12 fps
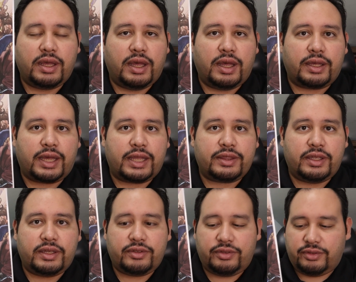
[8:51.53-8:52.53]
I got
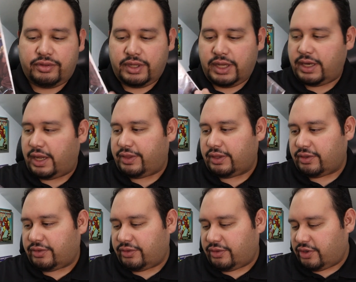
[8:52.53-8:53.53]
this, and I think
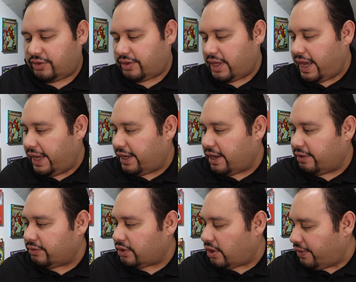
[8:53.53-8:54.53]
this is just the A
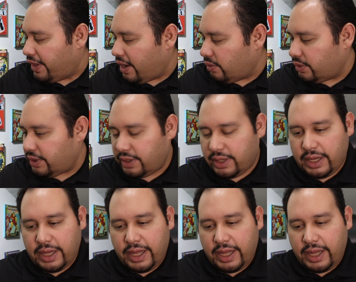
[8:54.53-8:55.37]
cover on that one.